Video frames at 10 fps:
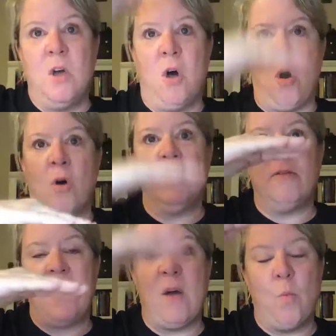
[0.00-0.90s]
all of
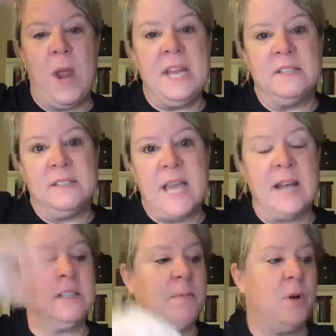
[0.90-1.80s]
that weight
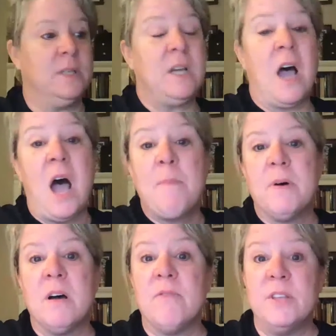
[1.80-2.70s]
stacked up on top
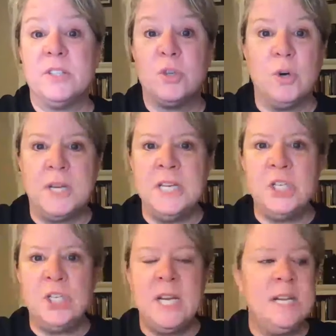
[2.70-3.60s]
of this cookie
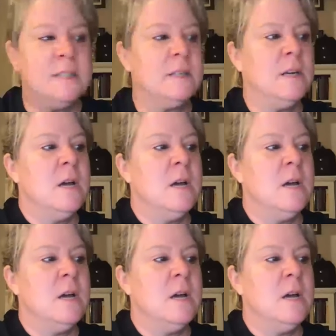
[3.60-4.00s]
sheet,